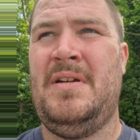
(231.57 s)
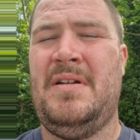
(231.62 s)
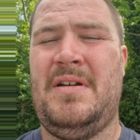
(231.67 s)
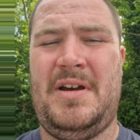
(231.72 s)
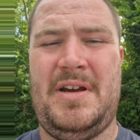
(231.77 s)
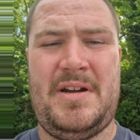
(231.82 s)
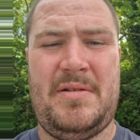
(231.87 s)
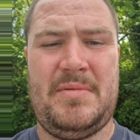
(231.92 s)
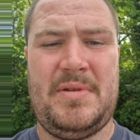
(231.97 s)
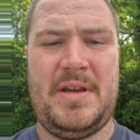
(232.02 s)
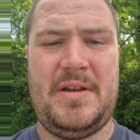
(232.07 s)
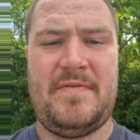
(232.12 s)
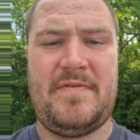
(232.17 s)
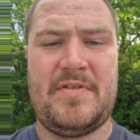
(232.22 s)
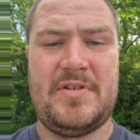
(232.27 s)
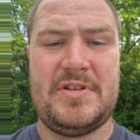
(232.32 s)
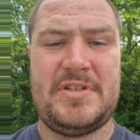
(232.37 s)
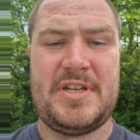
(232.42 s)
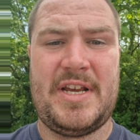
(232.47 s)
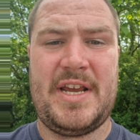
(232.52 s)
I don't think
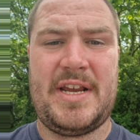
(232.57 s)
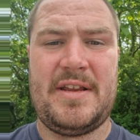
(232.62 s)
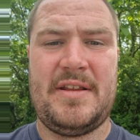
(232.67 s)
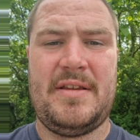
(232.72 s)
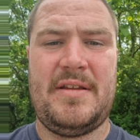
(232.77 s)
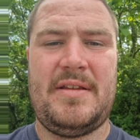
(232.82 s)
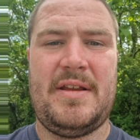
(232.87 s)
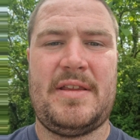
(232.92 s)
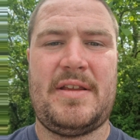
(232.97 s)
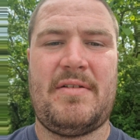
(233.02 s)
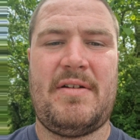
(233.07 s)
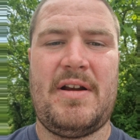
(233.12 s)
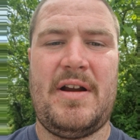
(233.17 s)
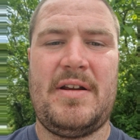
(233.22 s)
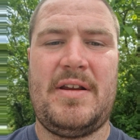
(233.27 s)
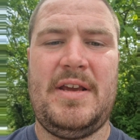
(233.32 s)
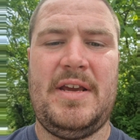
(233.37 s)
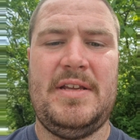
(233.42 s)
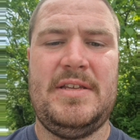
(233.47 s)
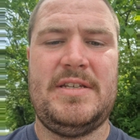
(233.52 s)
for a second that there
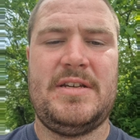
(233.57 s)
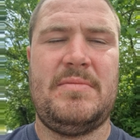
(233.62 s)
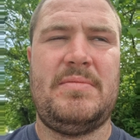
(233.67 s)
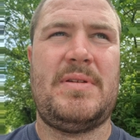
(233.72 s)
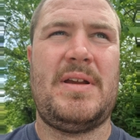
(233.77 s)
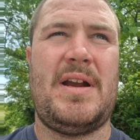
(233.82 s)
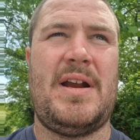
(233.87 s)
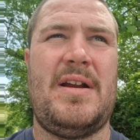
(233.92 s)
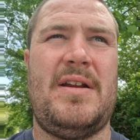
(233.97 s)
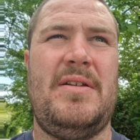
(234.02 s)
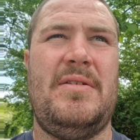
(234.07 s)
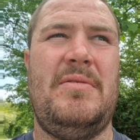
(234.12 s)
aren't kids out there